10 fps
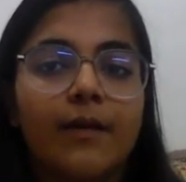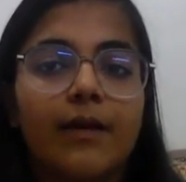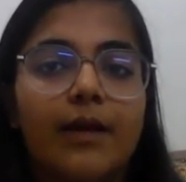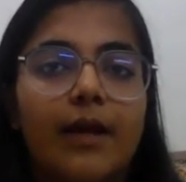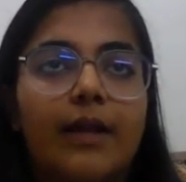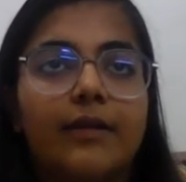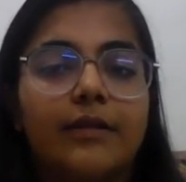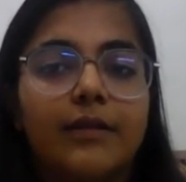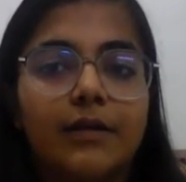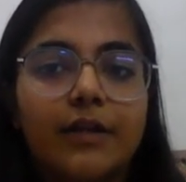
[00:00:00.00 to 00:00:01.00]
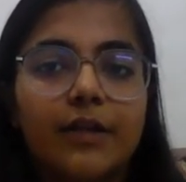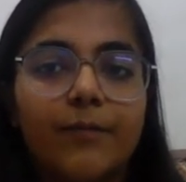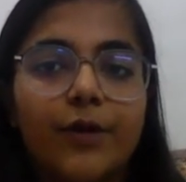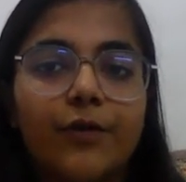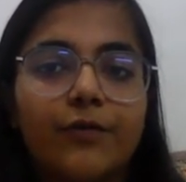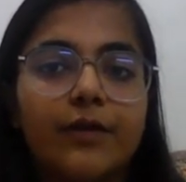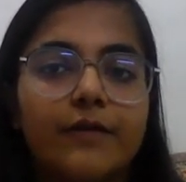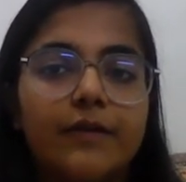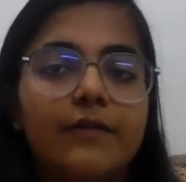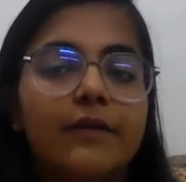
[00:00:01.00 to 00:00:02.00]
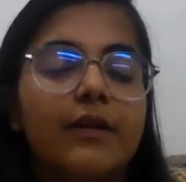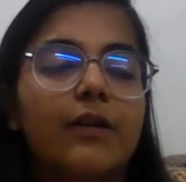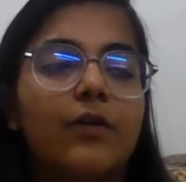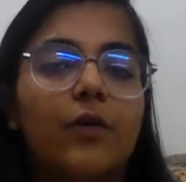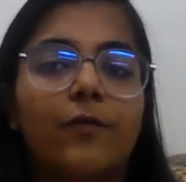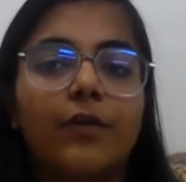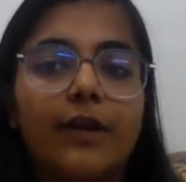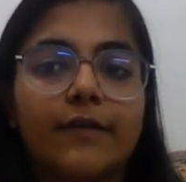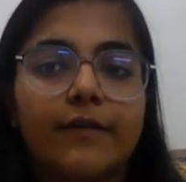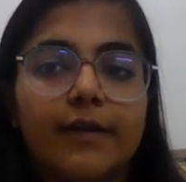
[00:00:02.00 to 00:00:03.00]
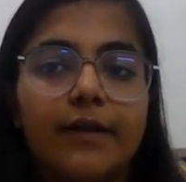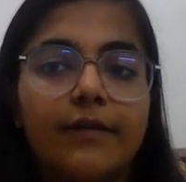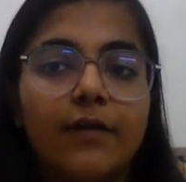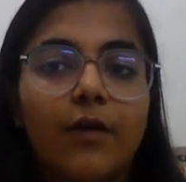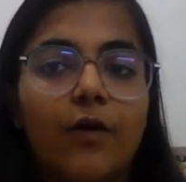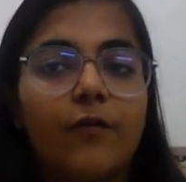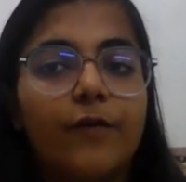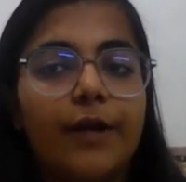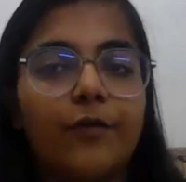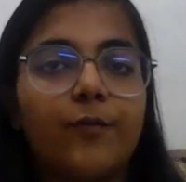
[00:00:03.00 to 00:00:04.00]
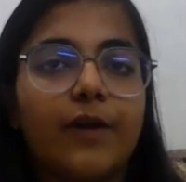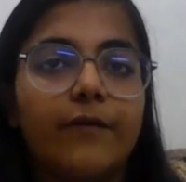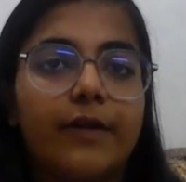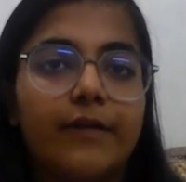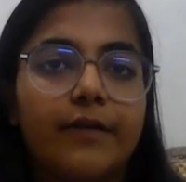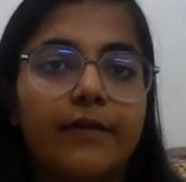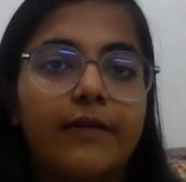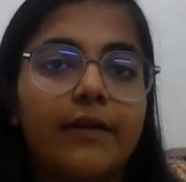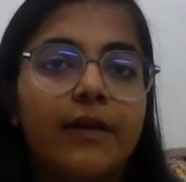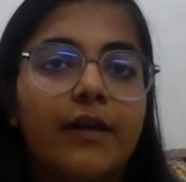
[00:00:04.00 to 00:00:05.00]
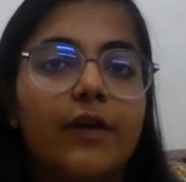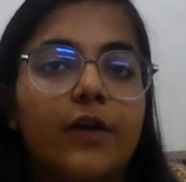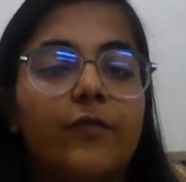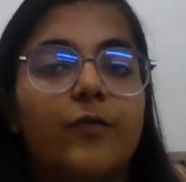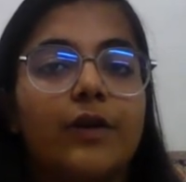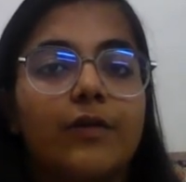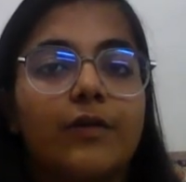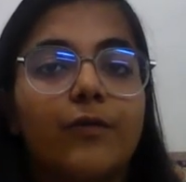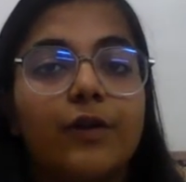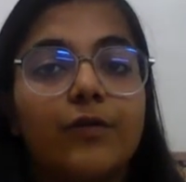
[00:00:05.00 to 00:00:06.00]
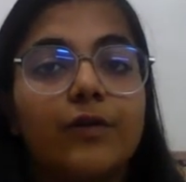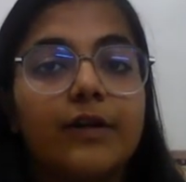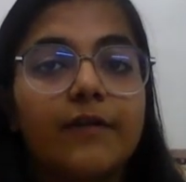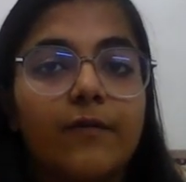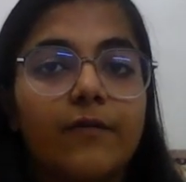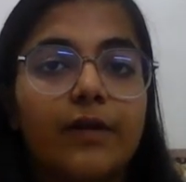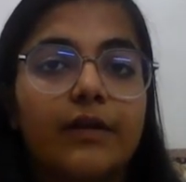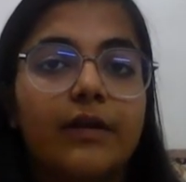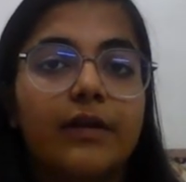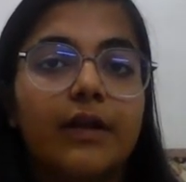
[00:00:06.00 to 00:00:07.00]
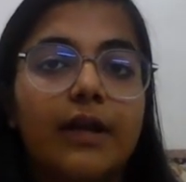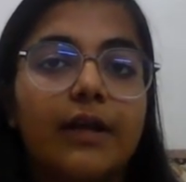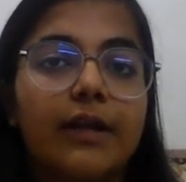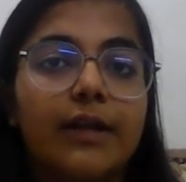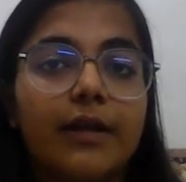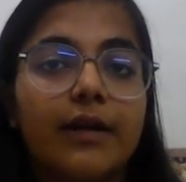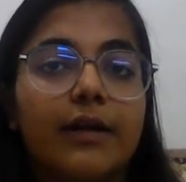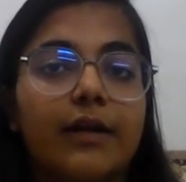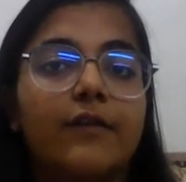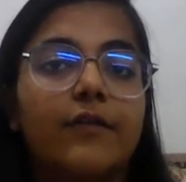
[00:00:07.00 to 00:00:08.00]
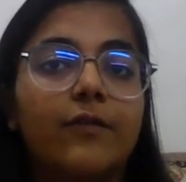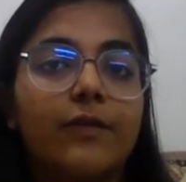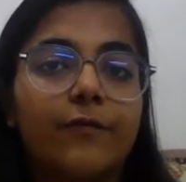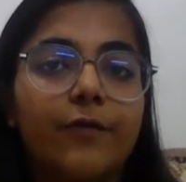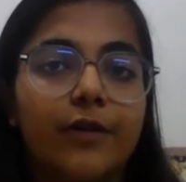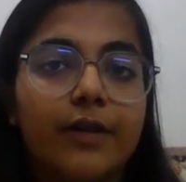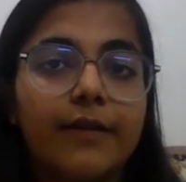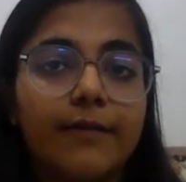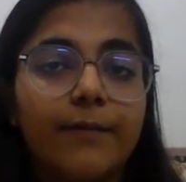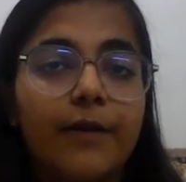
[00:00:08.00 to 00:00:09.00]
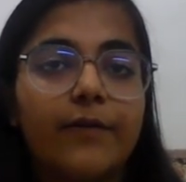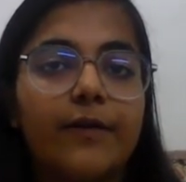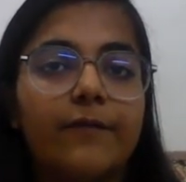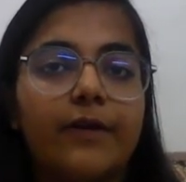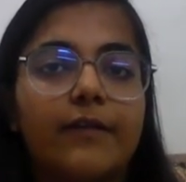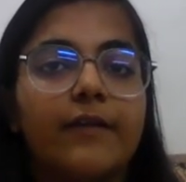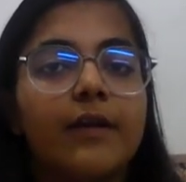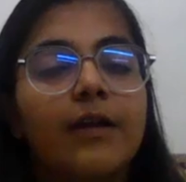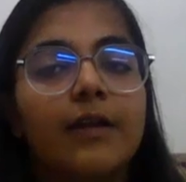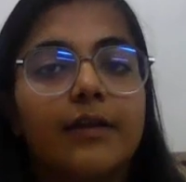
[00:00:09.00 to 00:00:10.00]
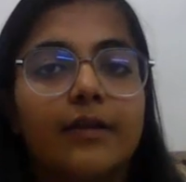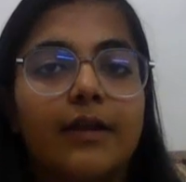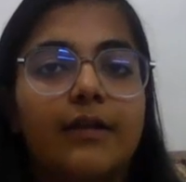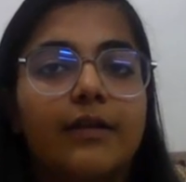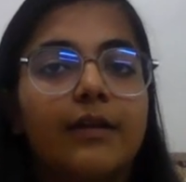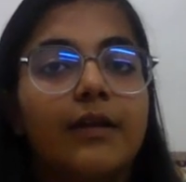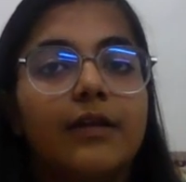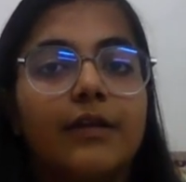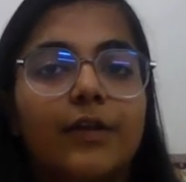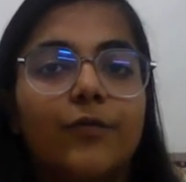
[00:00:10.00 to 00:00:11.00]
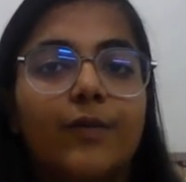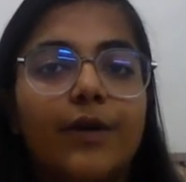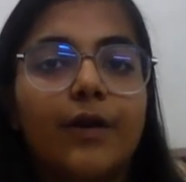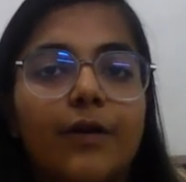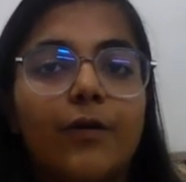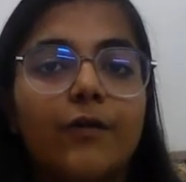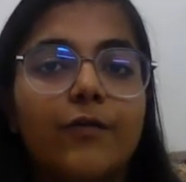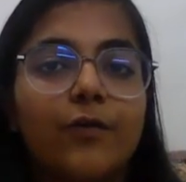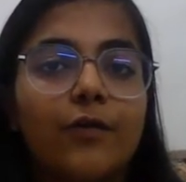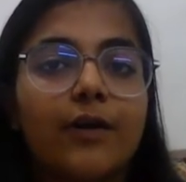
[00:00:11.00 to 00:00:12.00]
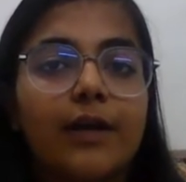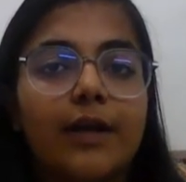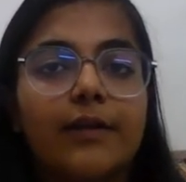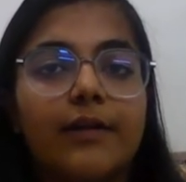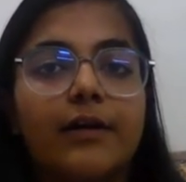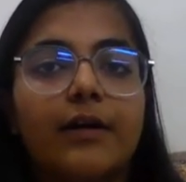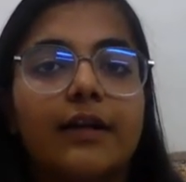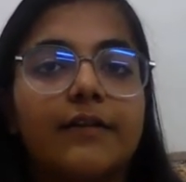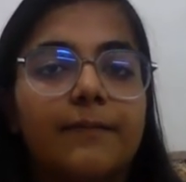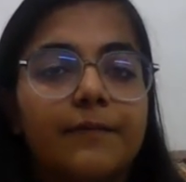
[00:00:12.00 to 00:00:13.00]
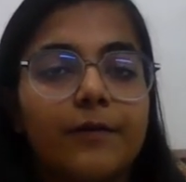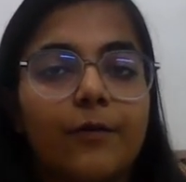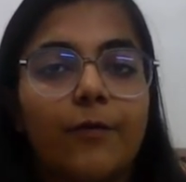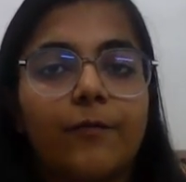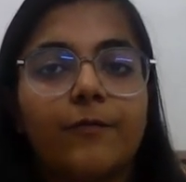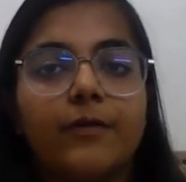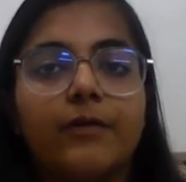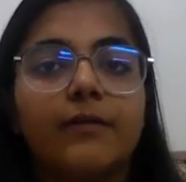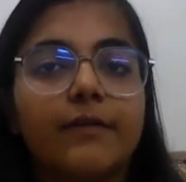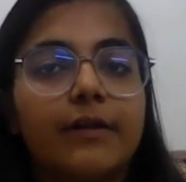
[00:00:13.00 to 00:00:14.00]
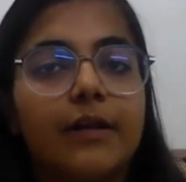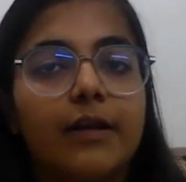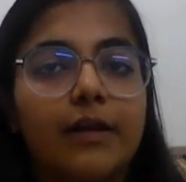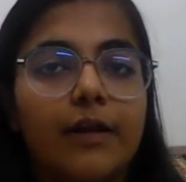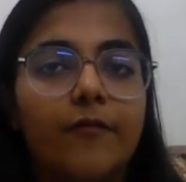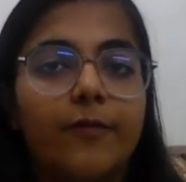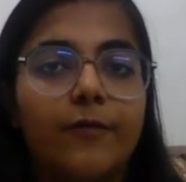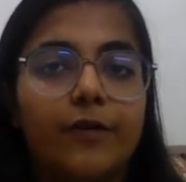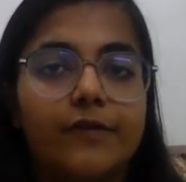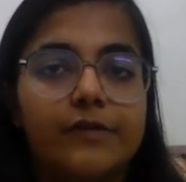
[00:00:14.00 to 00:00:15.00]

And third key point to this is lawful exercise of right to private defense. If you are going to hurt someone and he attacks you for his private defense, then you may also not take the exception of sudden and grave provocation.